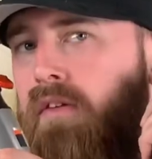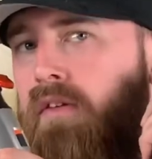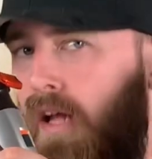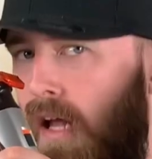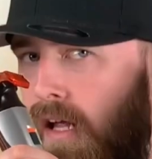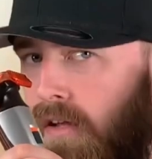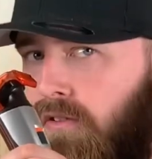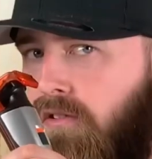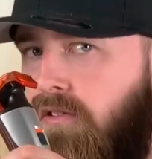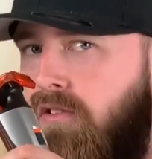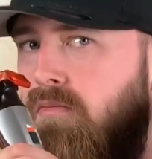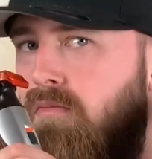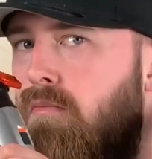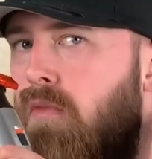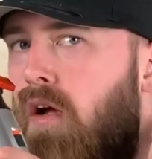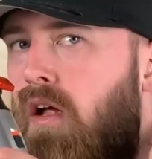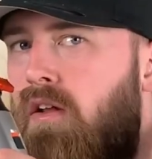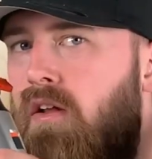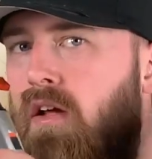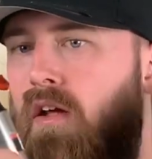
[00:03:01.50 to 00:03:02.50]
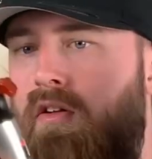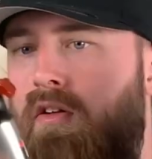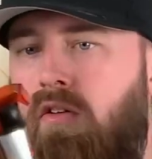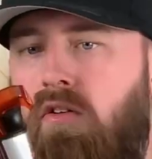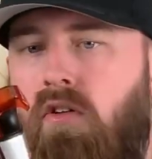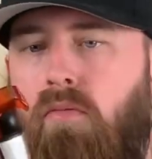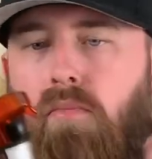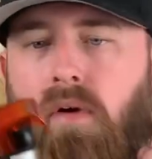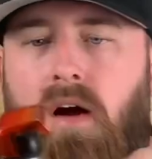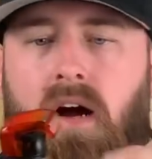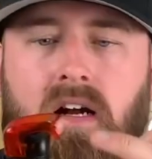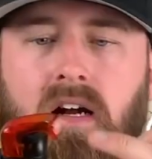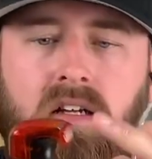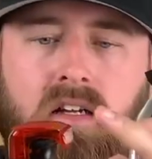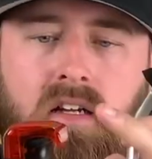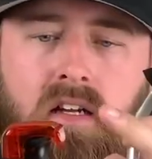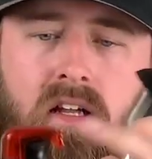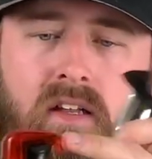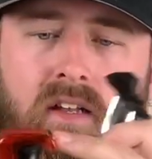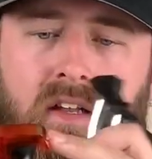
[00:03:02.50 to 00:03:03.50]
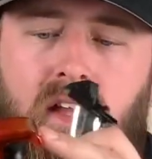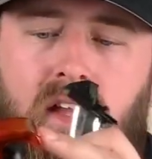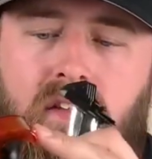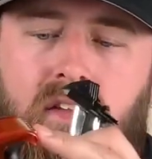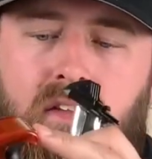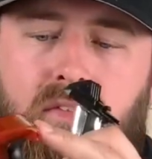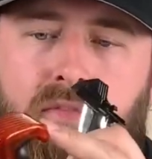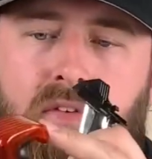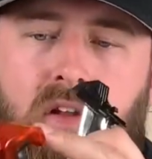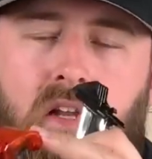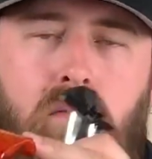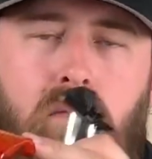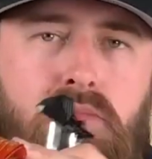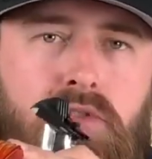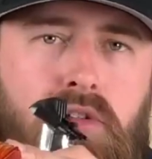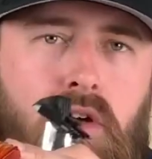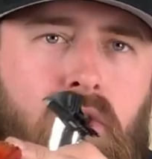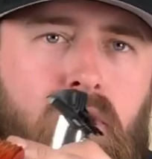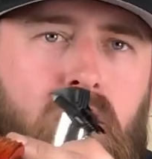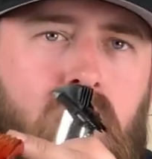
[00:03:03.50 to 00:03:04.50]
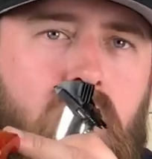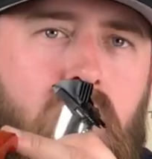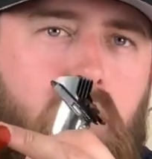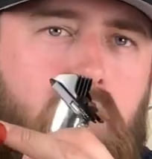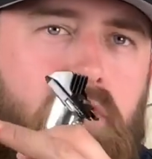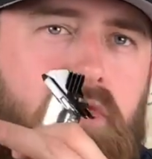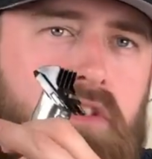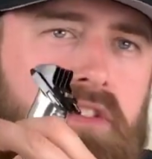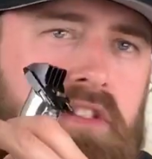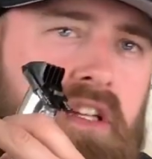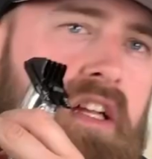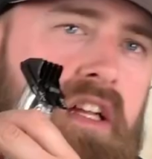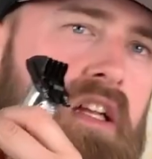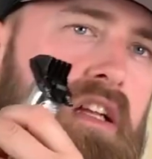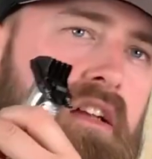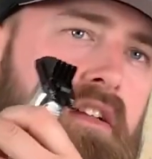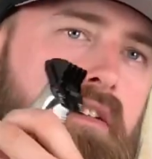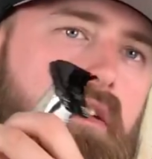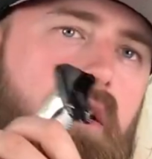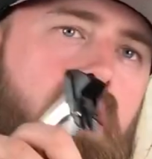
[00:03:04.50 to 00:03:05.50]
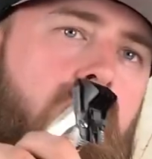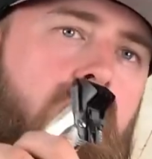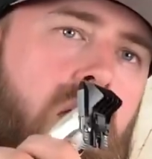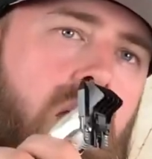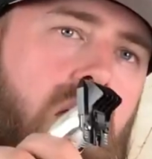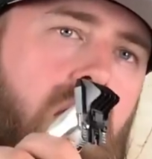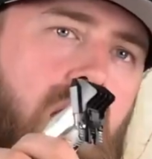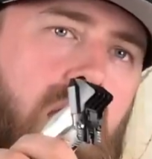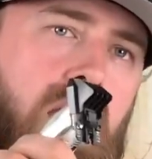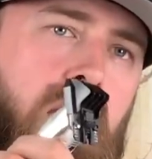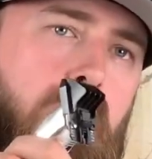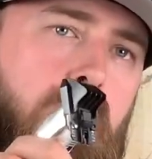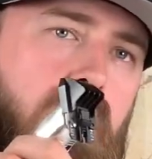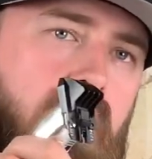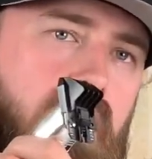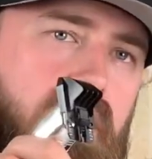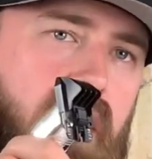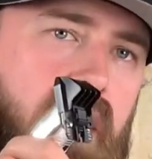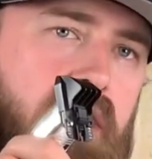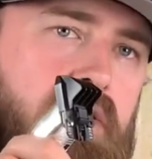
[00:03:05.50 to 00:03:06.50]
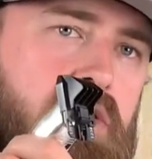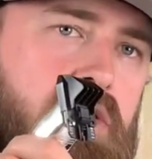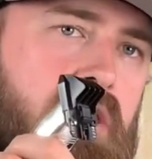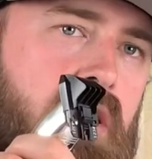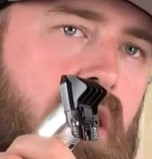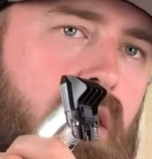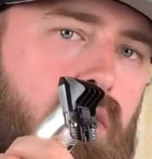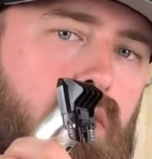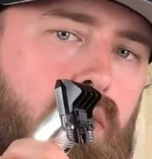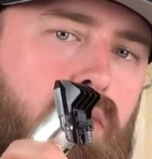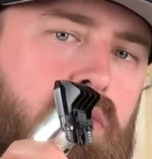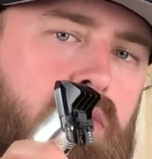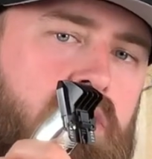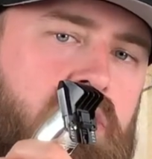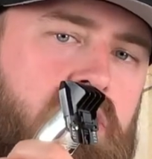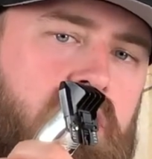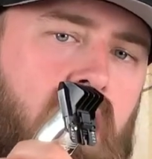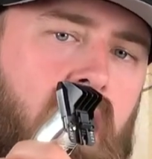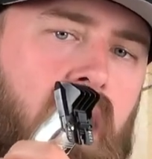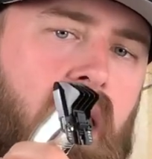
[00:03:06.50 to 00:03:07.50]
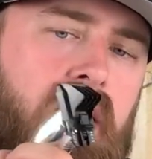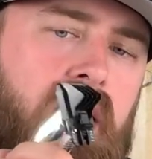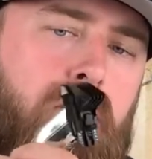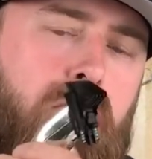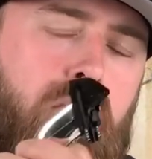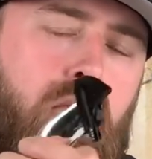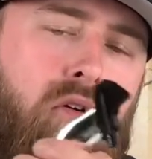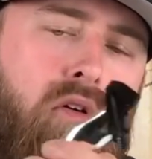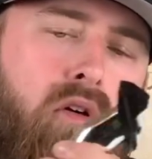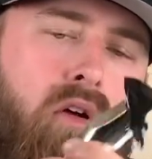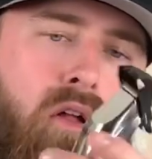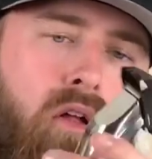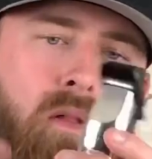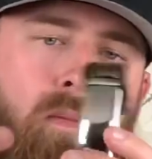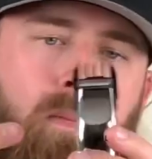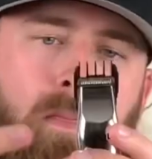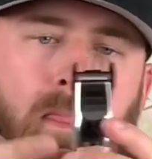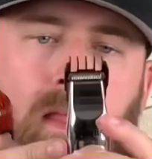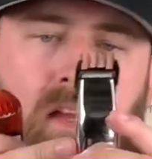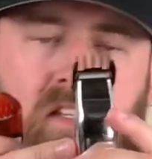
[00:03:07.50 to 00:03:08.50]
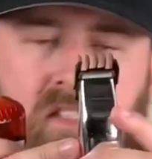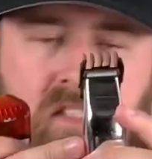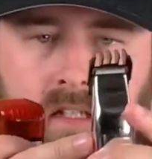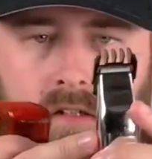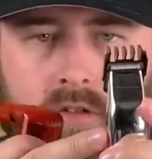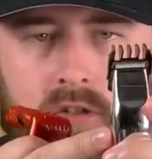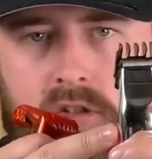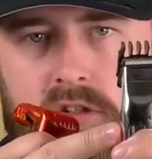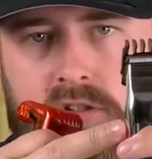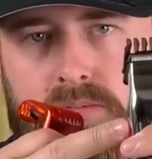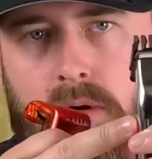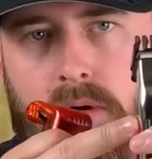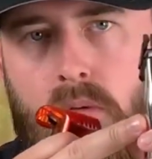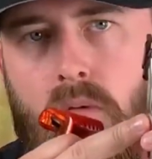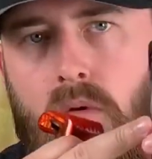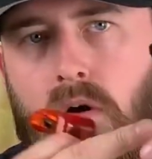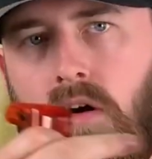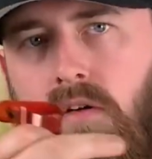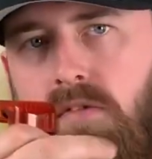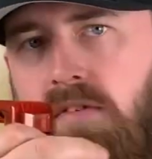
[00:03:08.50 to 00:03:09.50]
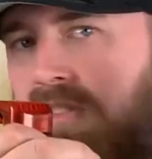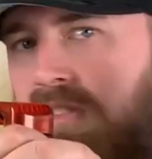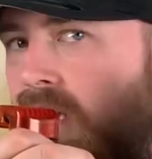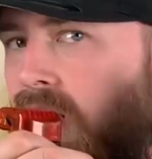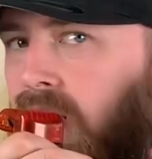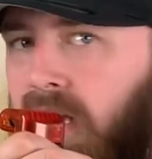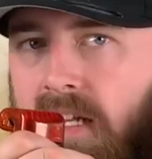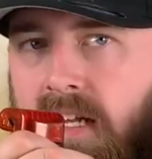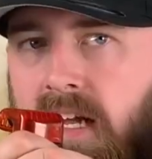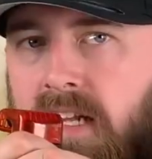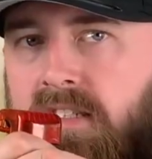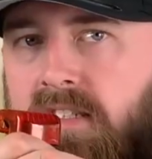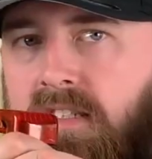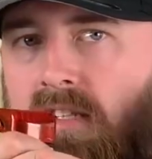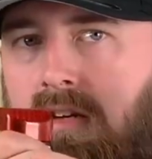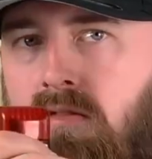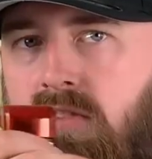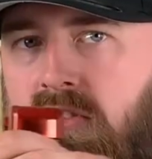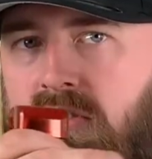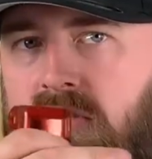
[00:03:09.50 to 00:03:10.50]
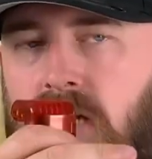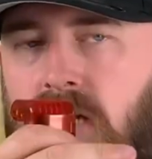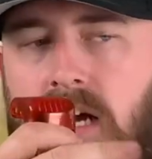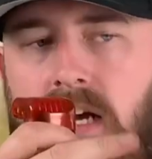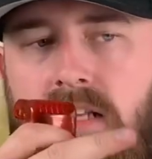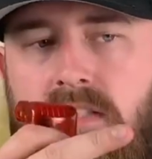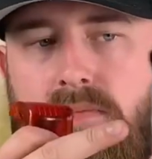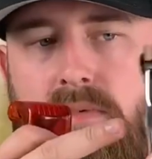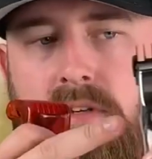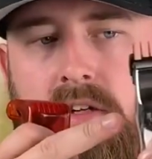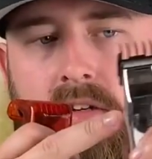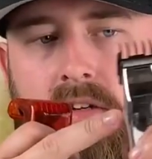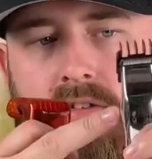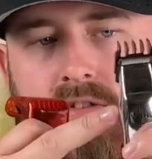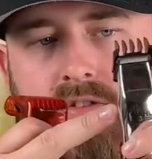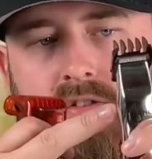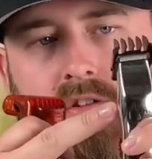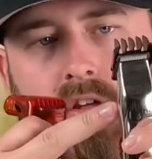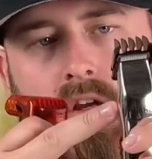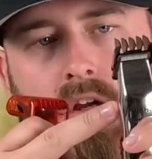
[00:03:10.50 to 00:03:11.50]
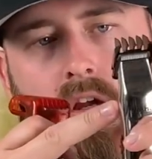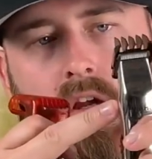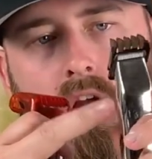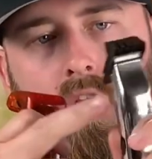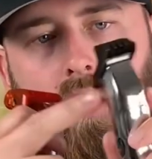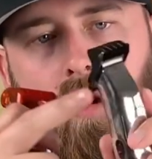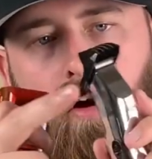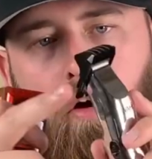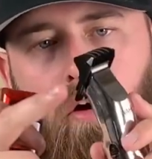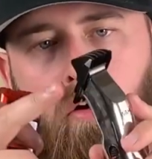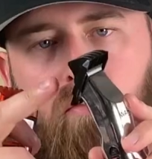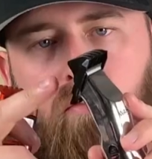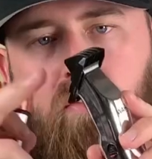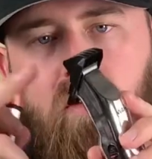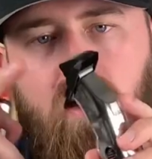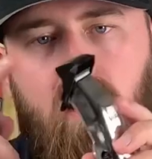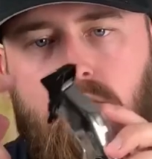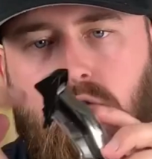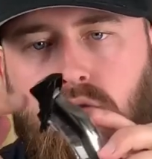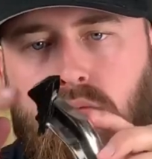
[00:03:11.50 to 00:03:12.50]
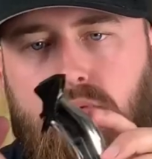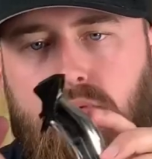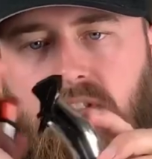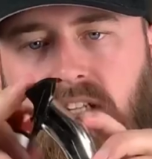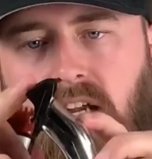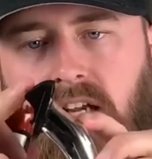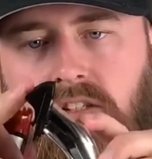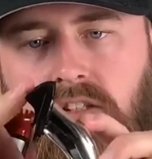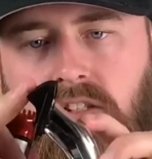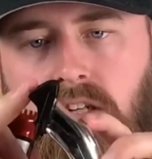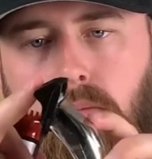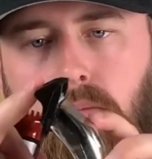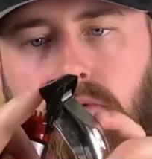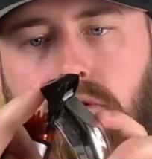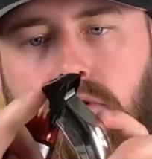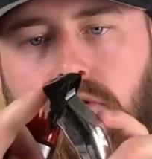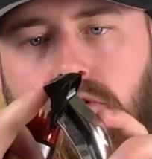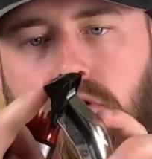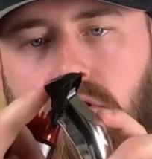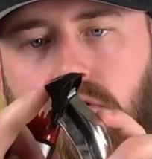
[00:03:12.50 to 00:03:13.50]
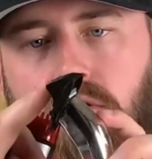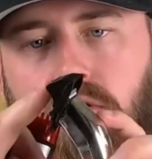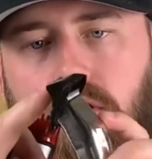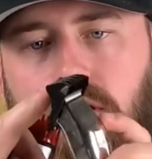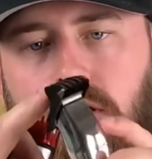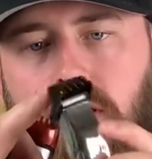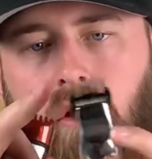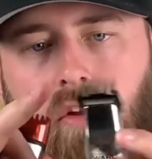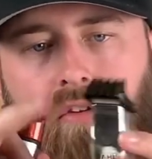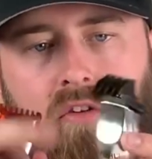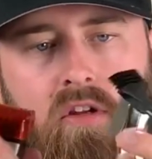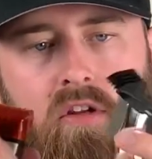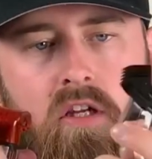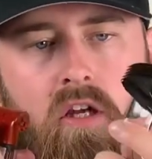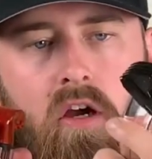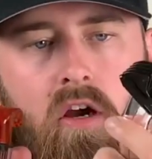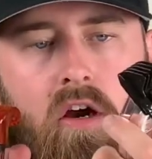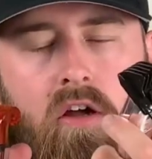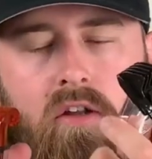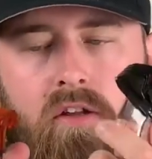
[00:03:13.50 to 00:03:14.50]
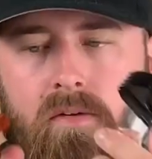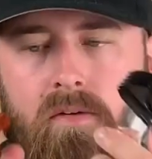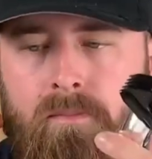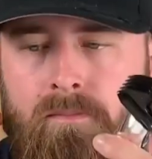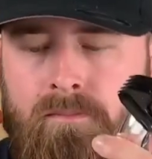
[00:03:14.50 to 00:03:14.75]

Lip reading: the edges and on the back. And then the Phillips are very good for taking a little bit of edging out the side, but I still use my Wahl for taking the edges out the sides because of the actual protection I've used on the guard.